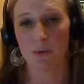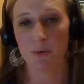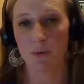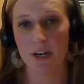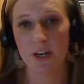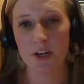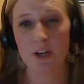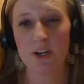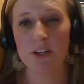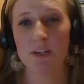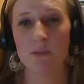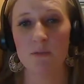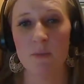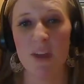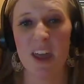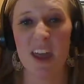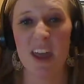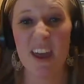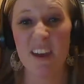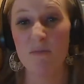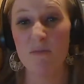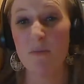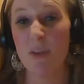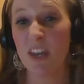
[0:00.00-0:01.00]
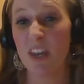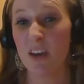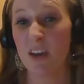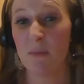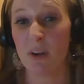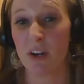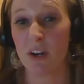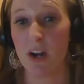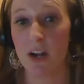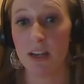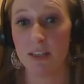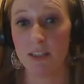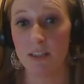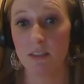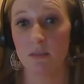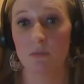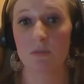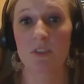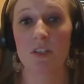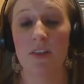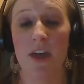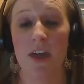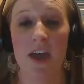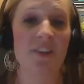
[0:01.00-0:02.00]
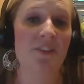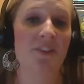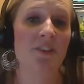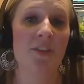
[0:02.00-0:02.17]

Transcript: readers may have become accustomed to that.